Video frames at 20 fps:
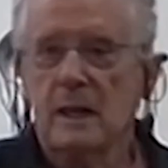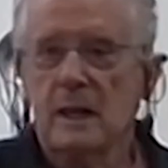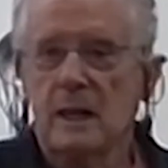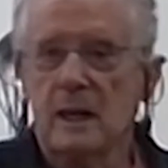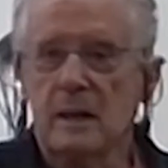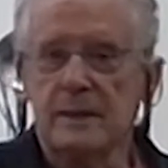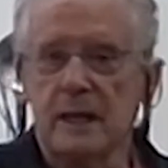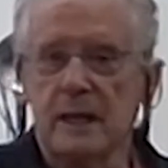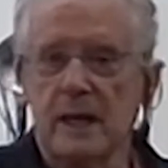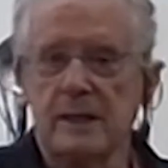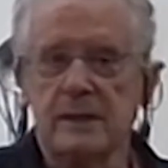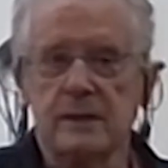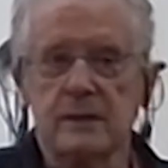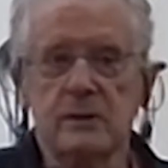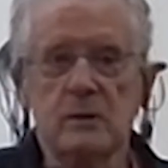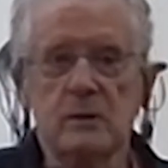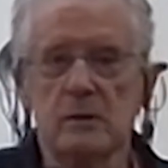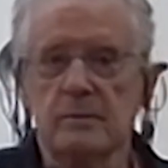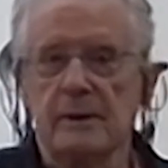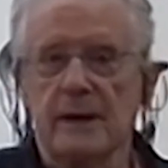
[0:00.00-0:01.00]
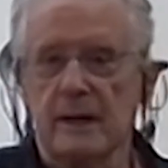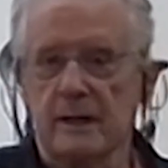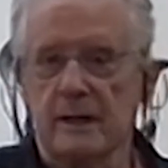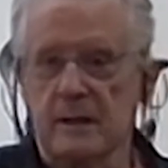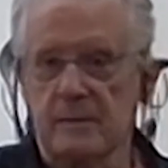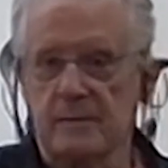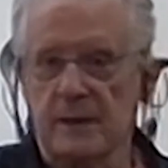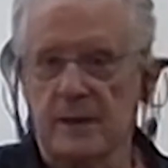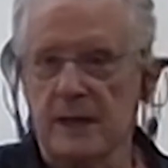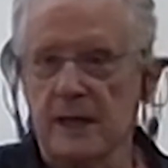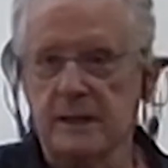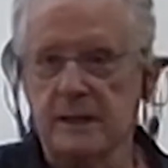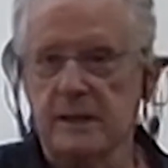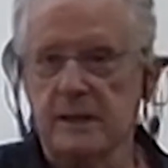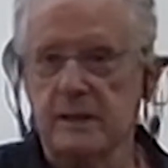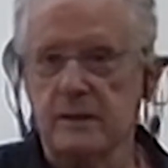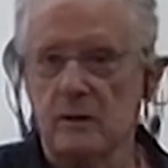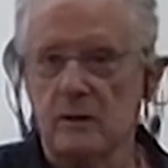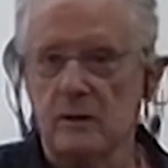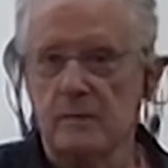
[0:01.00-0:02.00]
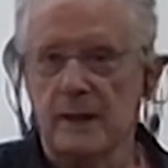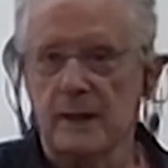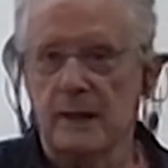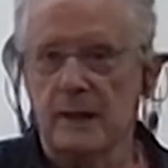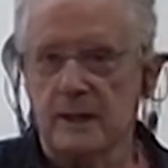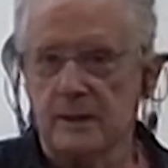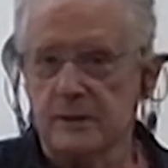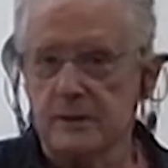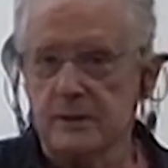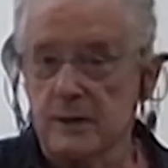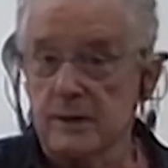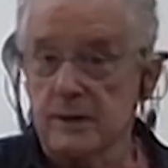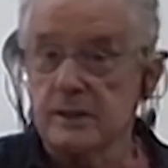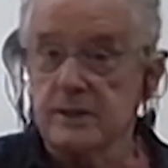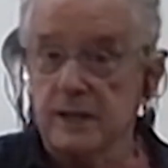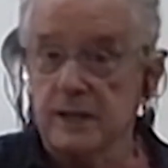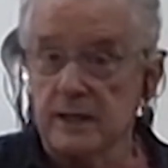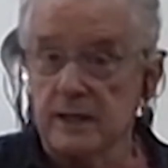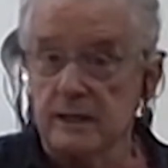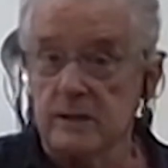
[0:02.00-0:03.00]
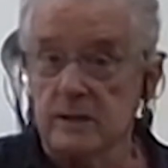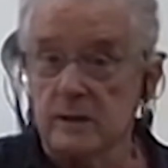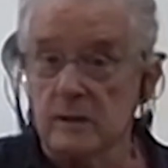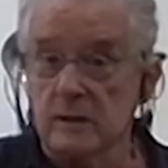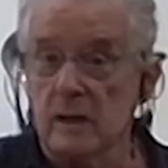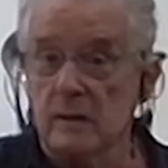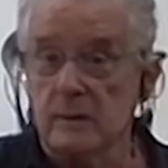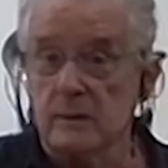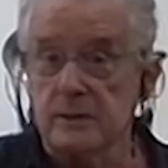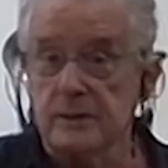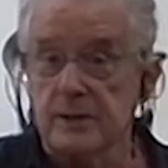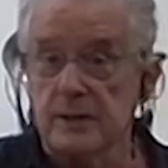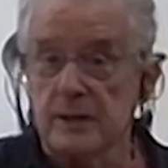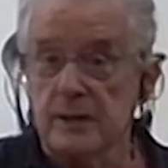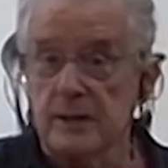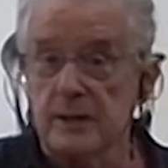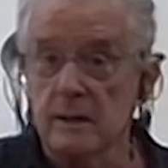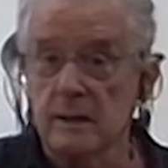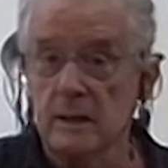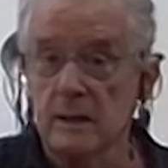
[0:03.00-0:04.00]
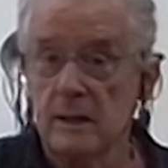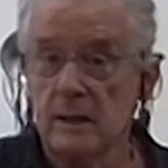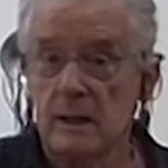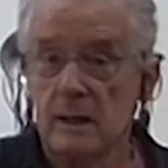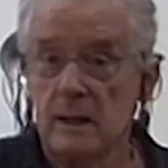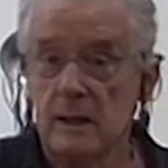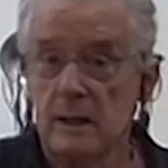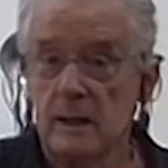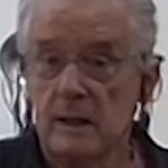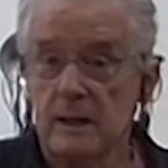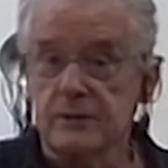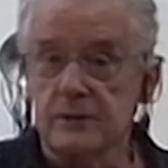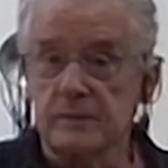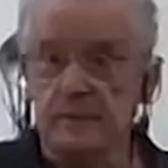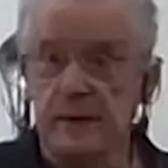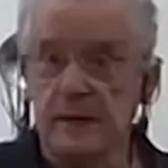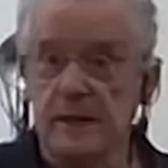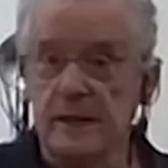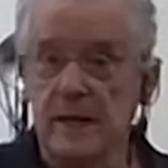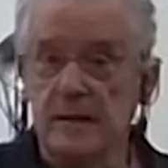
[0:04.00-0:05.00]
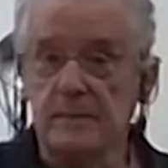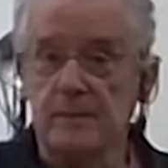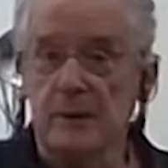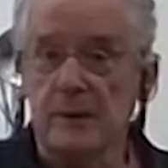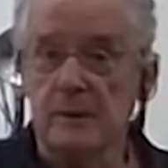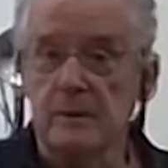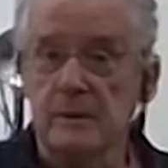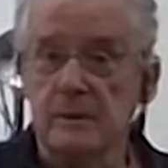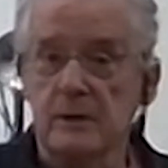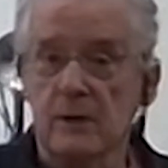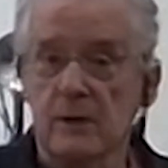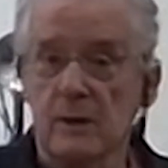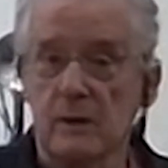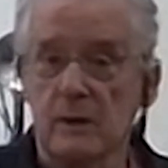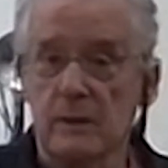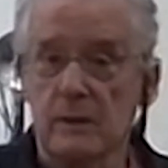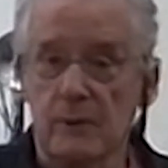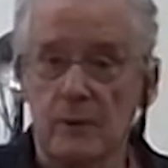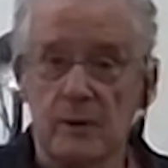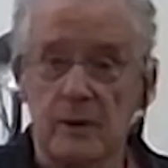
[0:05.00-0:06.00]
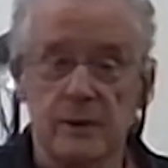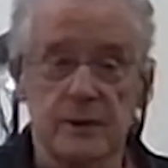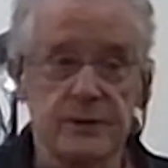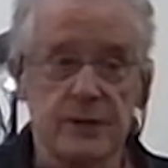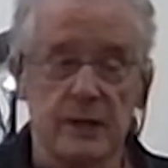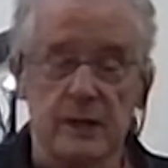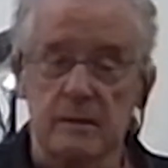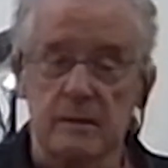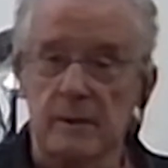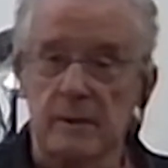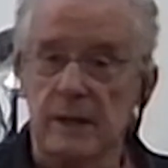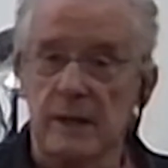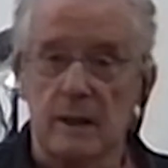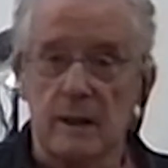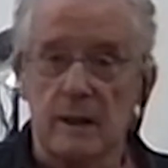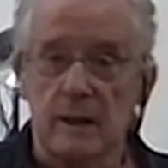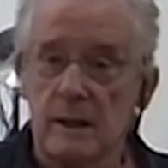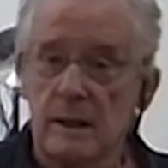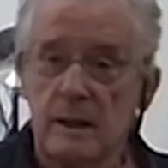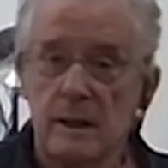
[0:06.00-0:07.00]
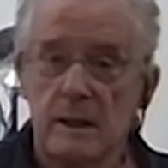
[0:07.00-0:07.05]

I mean, I knew about it, but I didn't know about it until the second year I was there. And so by that point, we'd already poured a ton of metal.